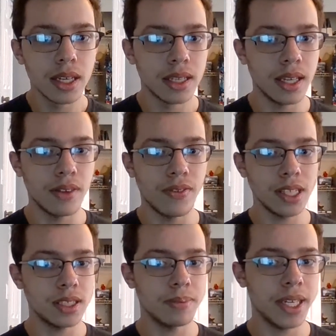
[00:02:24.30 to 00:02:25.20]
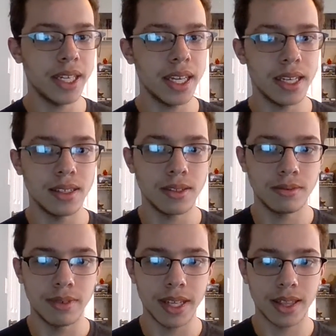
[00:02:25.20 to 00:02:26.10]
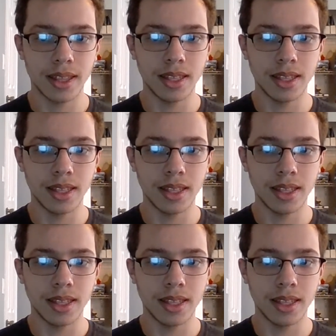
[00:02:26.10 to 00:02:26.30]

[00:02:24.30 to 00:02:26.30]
The adventure begins with